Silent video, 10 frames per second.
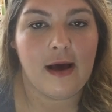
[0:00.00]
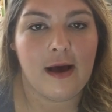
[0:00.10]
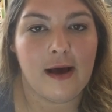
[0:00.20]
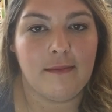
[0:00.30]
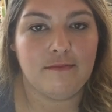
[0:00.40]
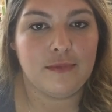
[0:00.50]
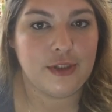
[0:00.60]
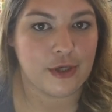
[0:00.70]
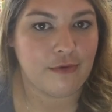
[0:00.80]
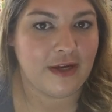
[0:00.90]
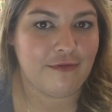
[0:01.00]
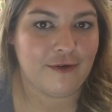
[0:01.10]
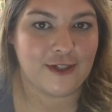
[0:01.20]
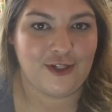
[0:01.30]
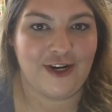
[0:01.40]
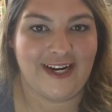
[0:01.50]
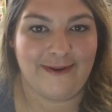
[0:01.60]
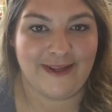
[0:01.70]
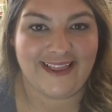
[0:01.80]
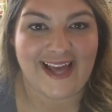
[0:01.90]
Don't get
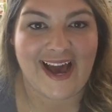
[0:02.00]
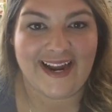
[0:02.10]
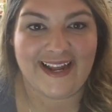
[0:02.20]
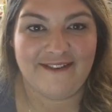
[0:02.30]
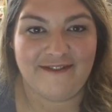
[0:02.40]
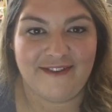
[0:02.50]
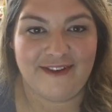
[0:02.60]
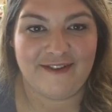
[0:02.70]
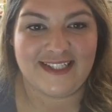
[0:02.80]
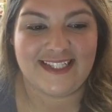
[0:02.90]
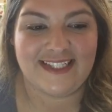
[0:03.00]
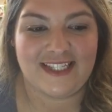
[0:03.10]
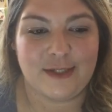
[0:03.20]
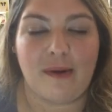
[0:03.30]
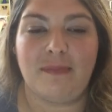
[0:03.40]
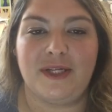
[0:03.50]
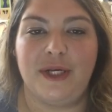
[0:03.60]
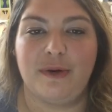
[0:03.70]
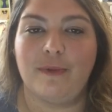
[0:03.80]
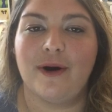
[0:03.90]
frustrated with that if it's
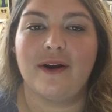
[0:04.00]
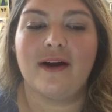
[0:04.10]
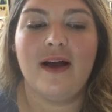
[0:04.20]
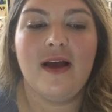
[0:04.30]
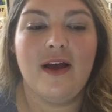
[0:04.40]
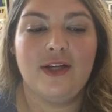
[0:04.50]
disrupting your work.